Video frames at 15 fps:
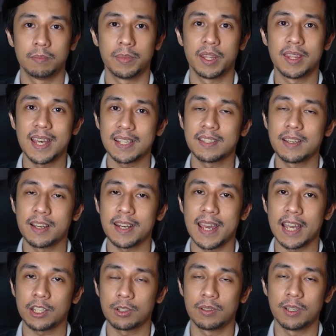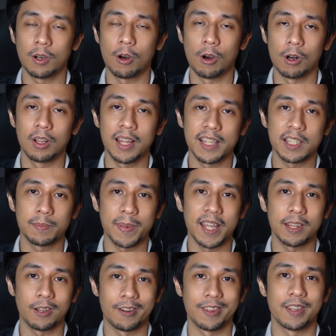but that's not actually all I
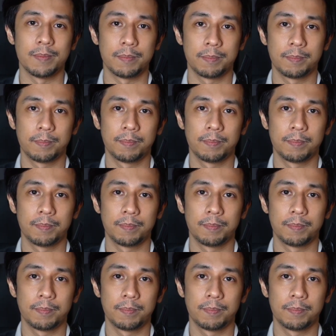spent on them.